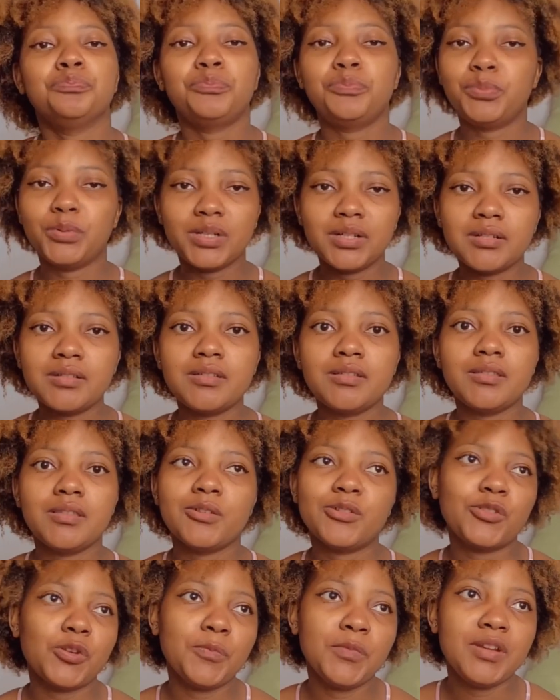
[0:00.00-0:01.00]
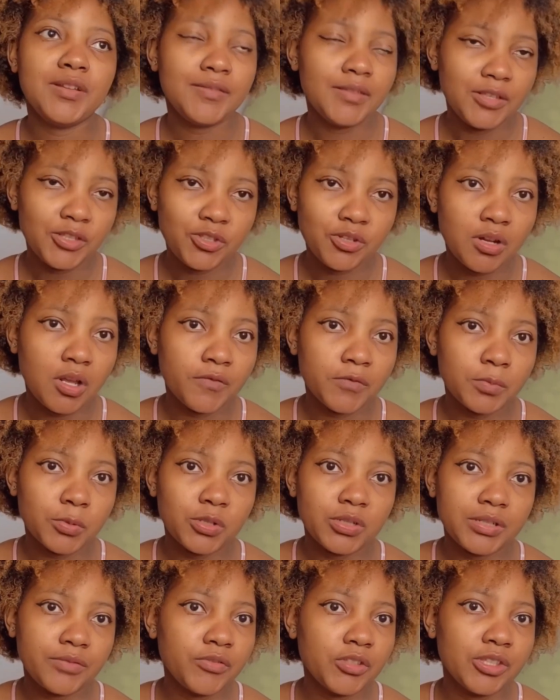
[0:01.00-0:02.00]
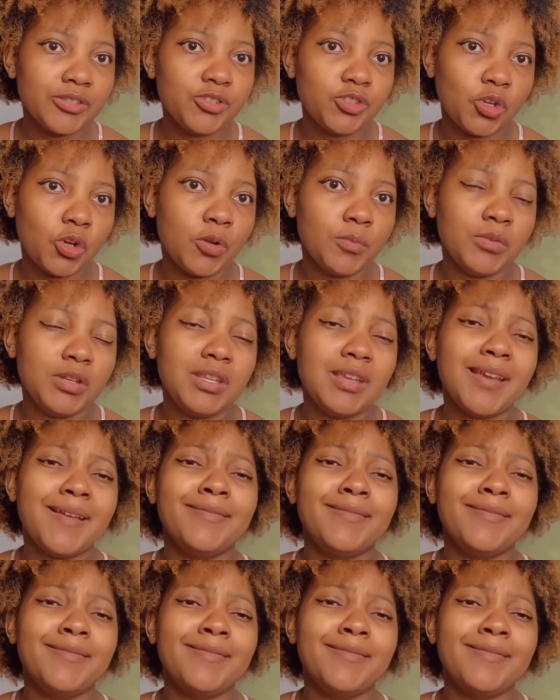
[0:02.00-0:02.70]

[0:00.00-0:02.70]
But there's so many things to love about living in Germany.